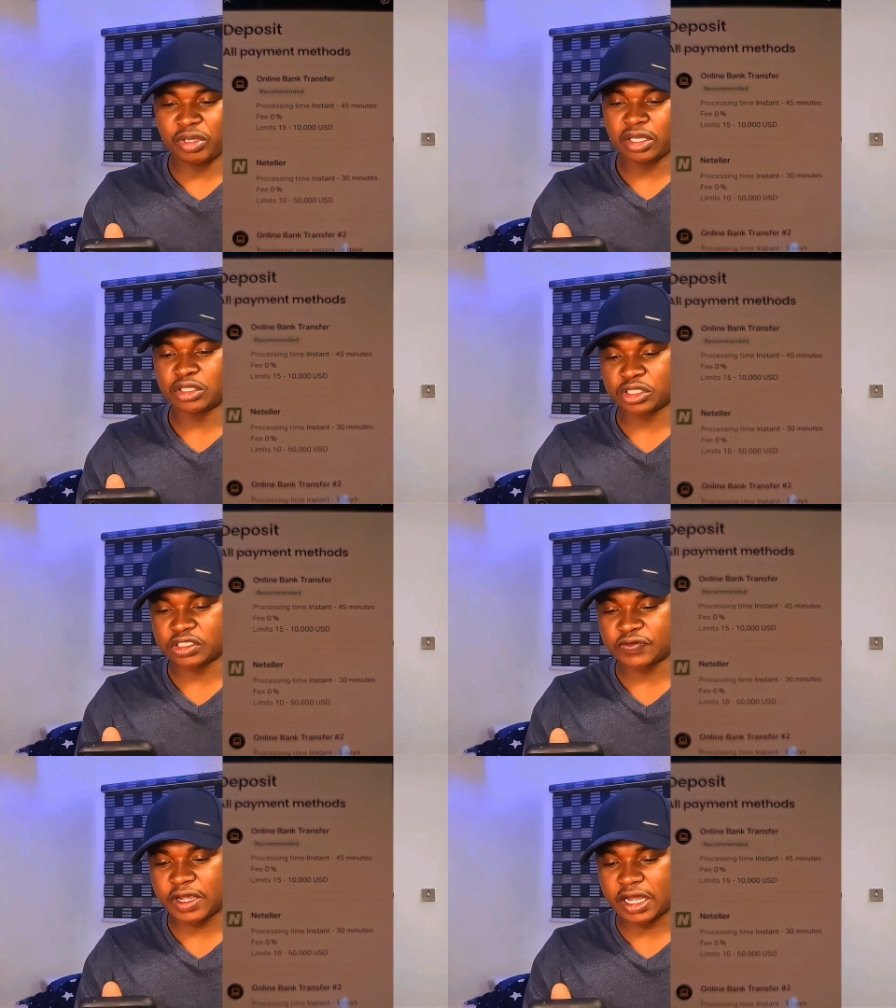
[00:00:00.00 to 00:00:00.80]
other
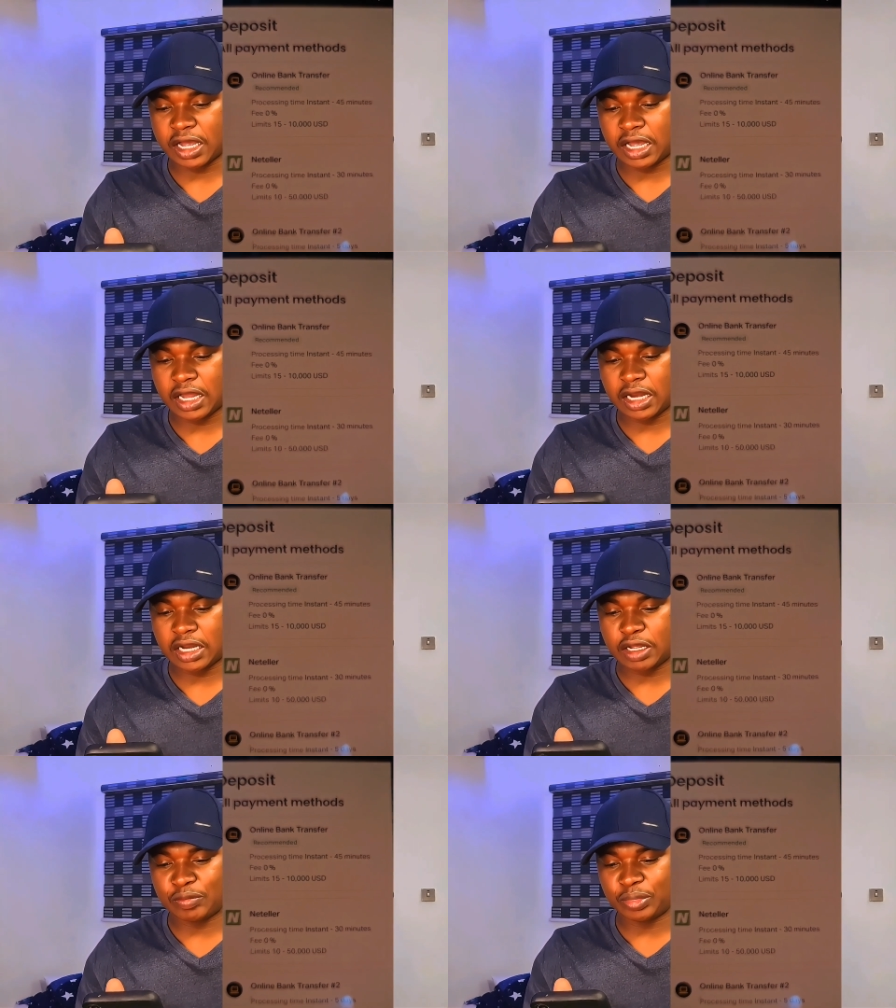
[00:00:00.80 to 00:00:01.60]
options that
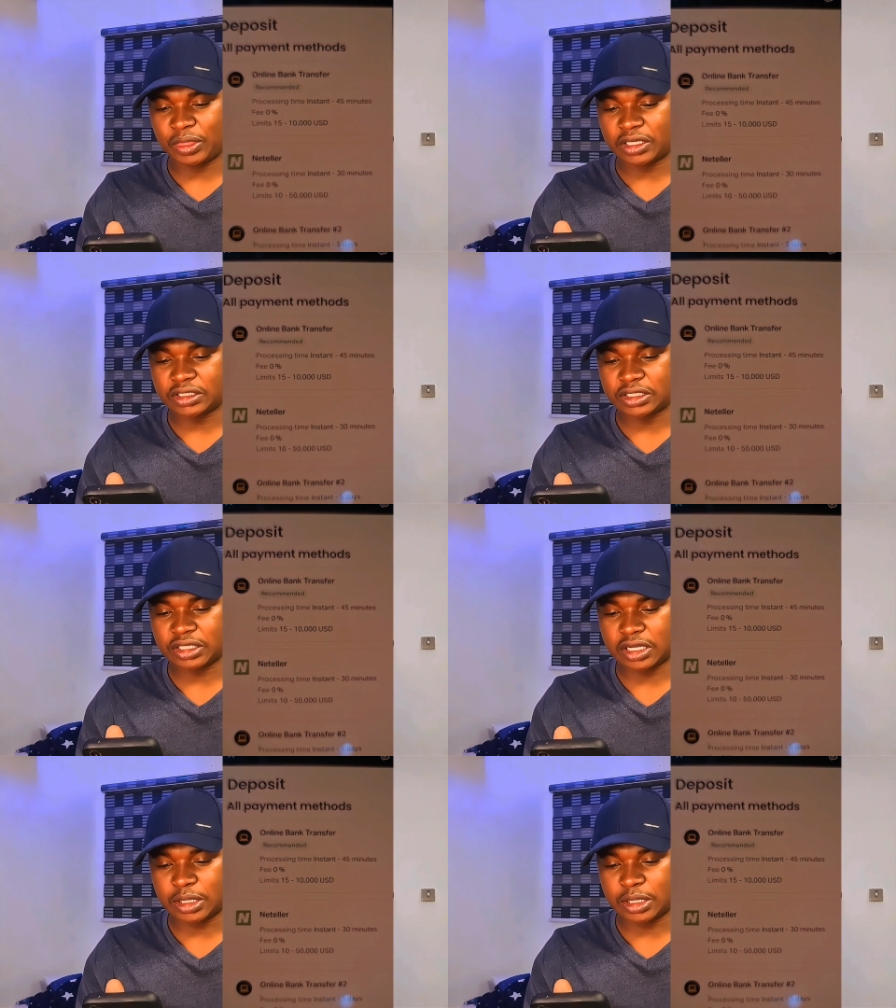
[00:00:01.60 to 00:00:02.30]
is actually,